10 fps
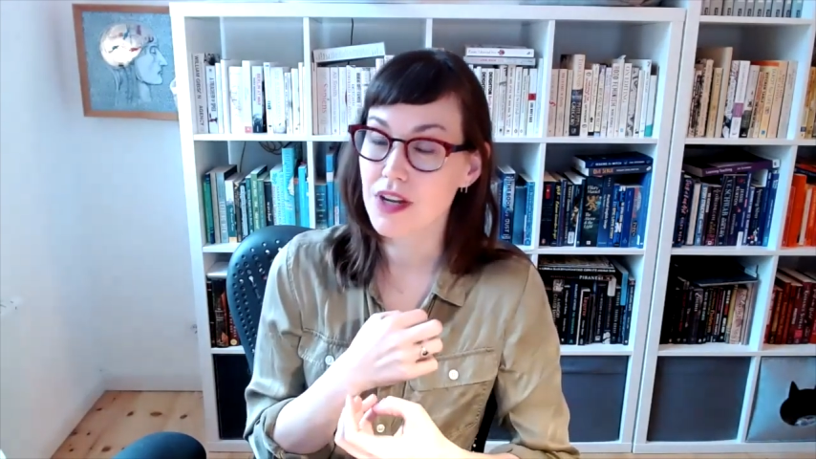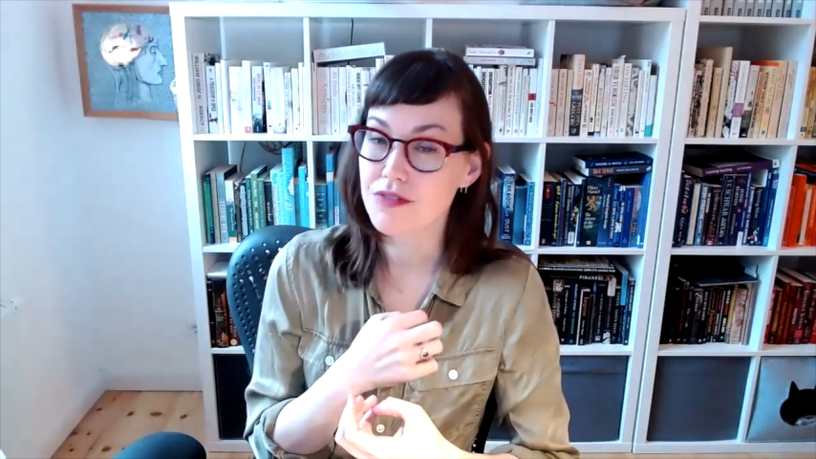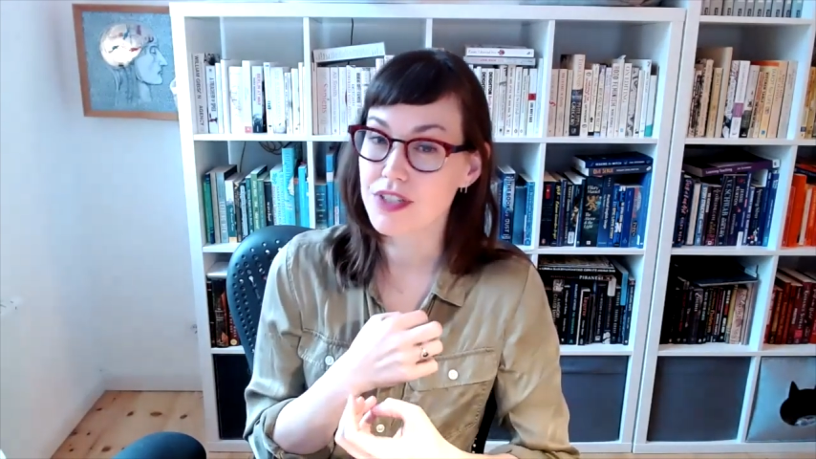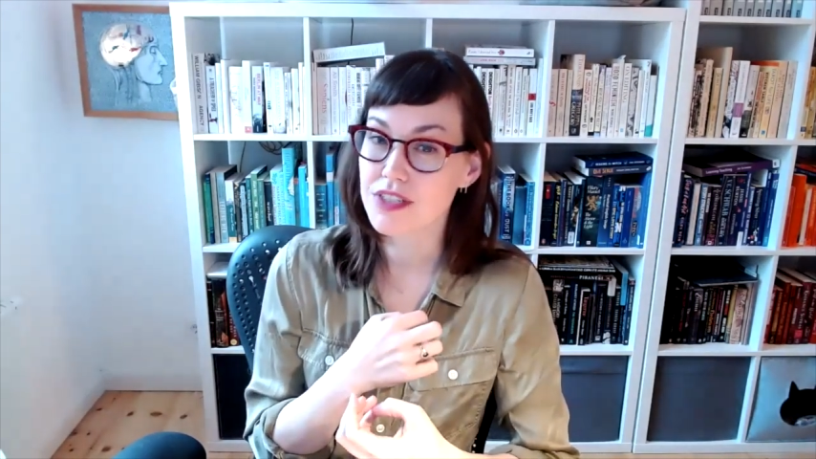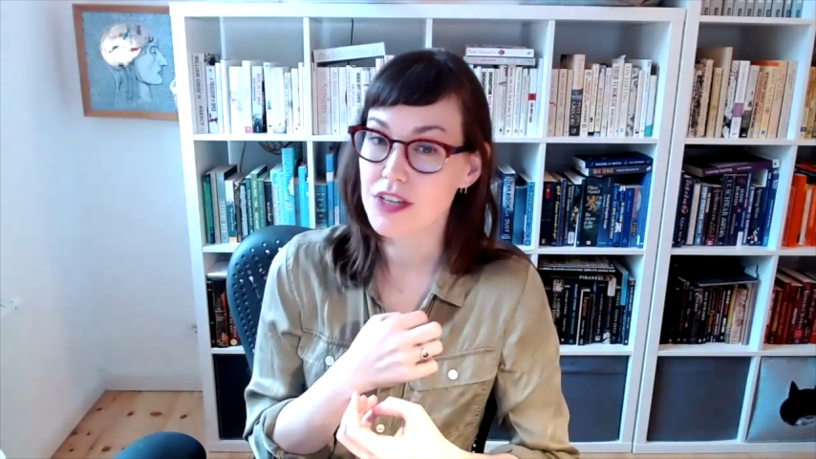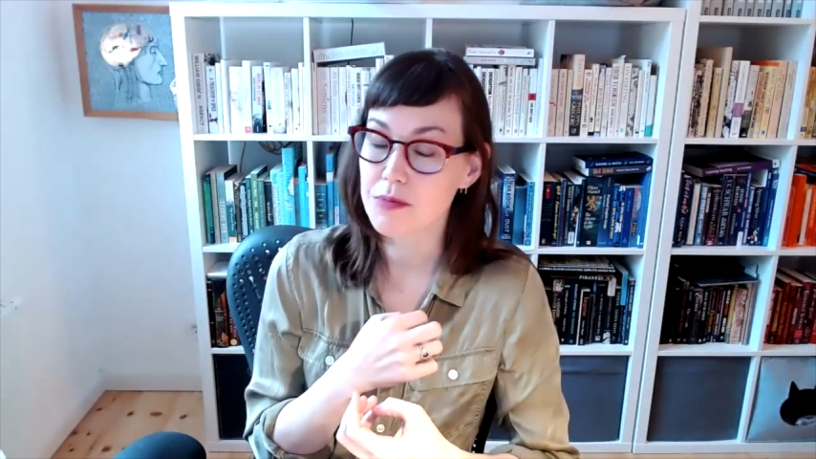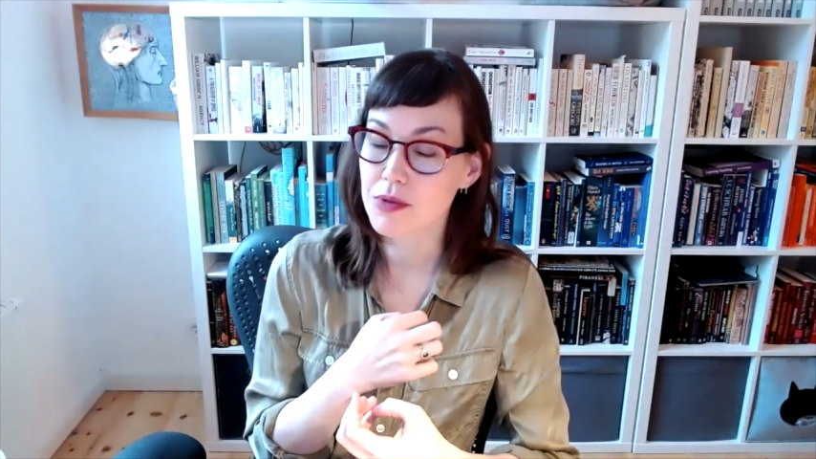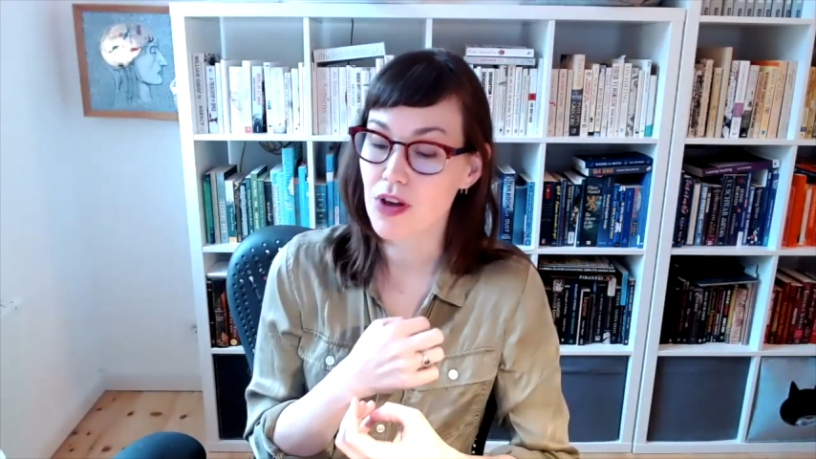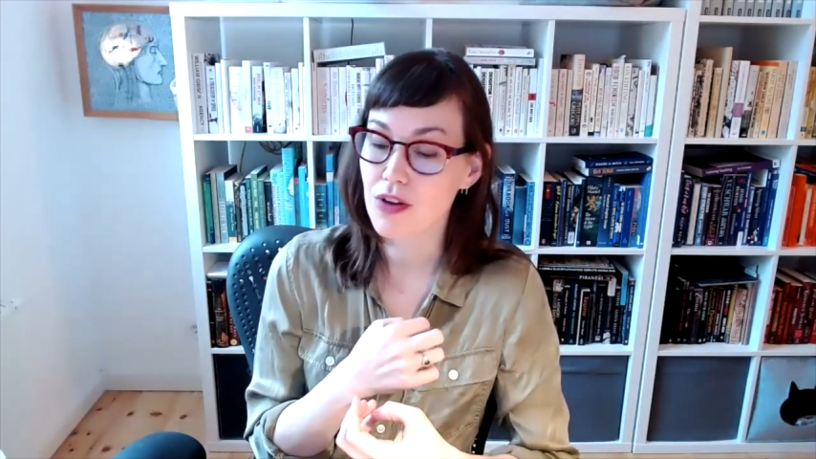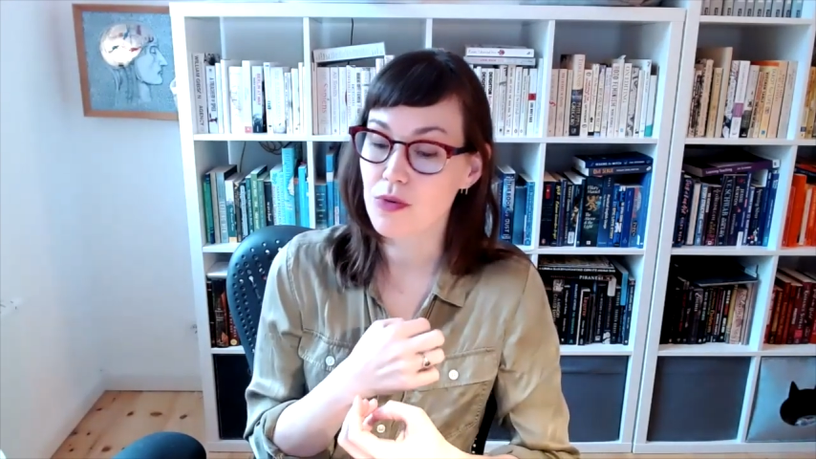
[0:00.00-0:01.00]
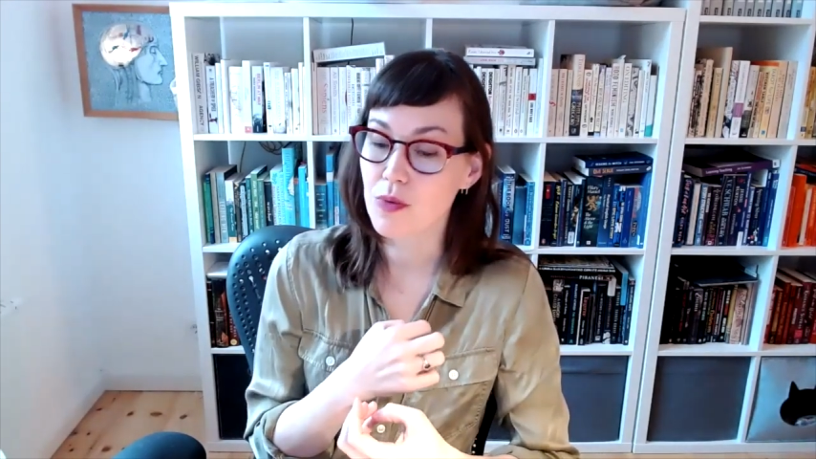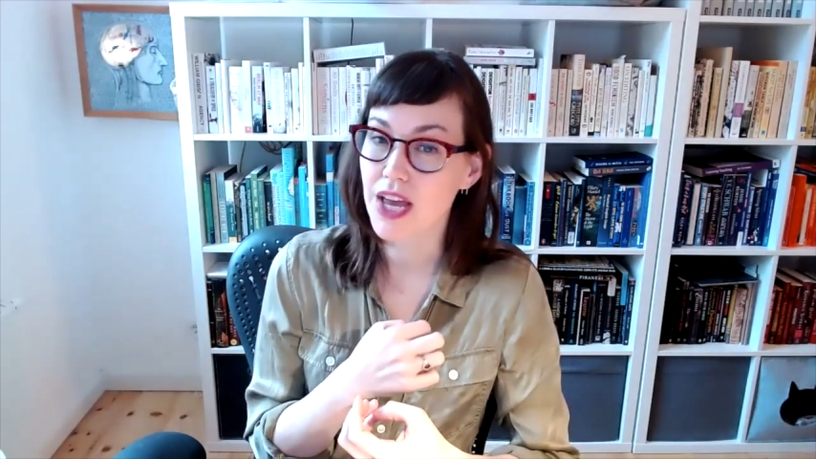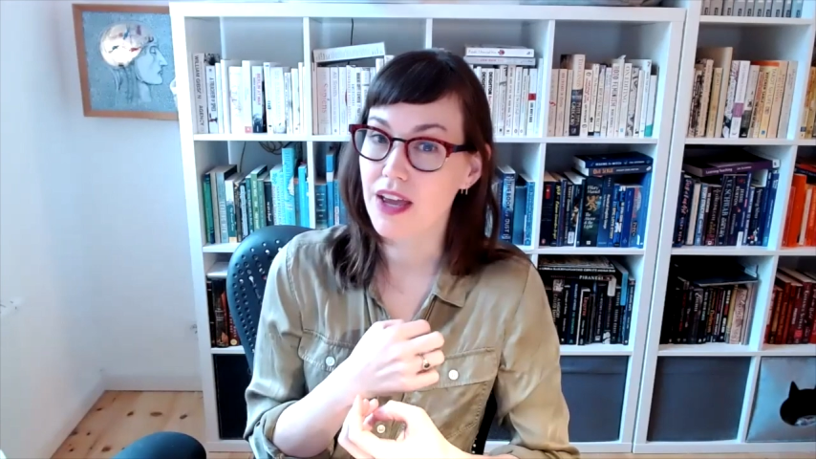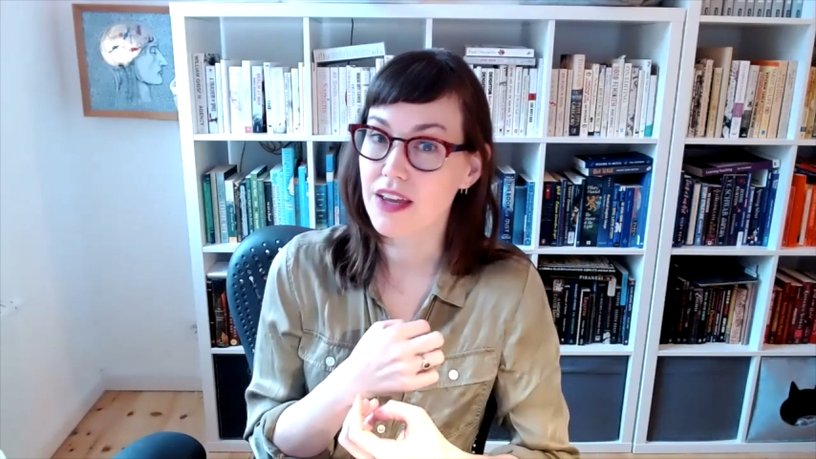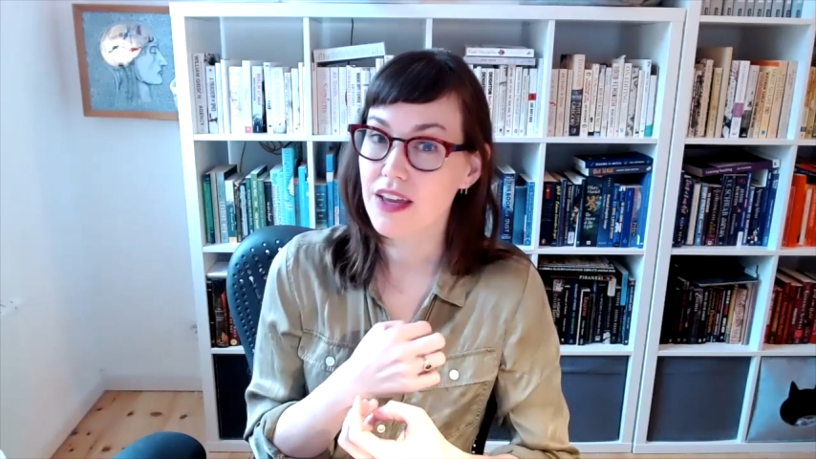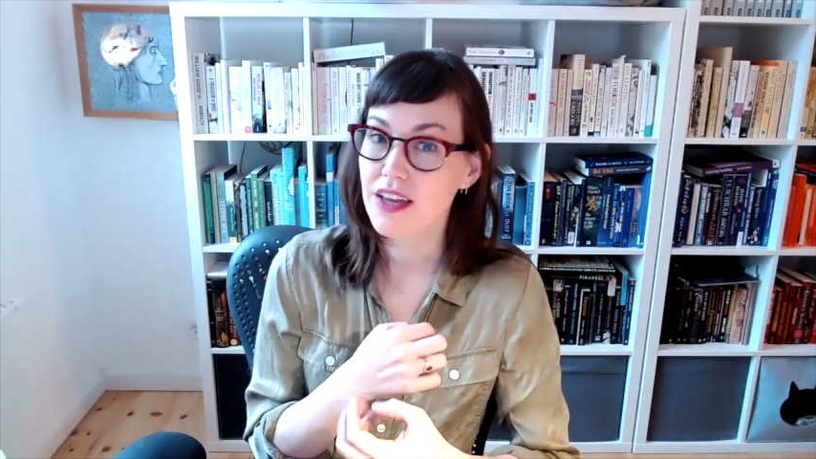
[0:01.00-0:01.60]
every step along the way.